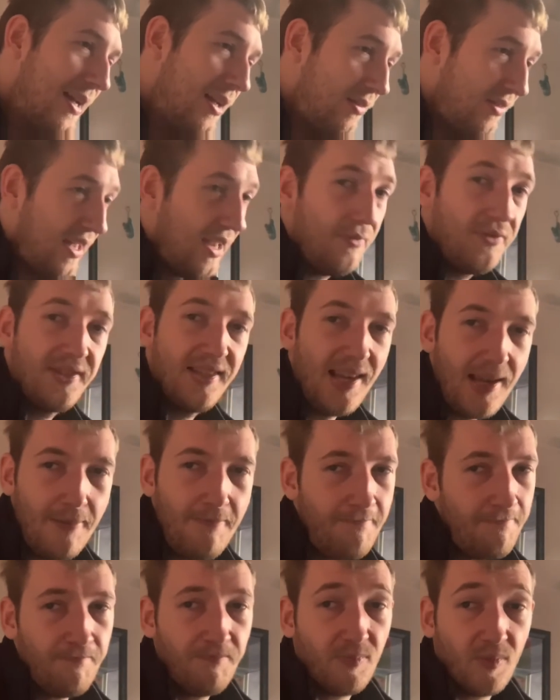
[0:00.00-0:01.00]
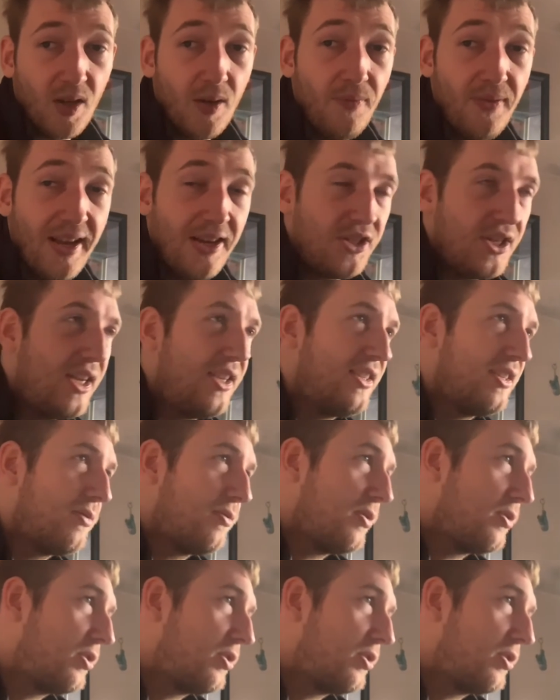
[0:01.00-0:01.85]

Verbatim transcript: that I've seen on VHS. They were on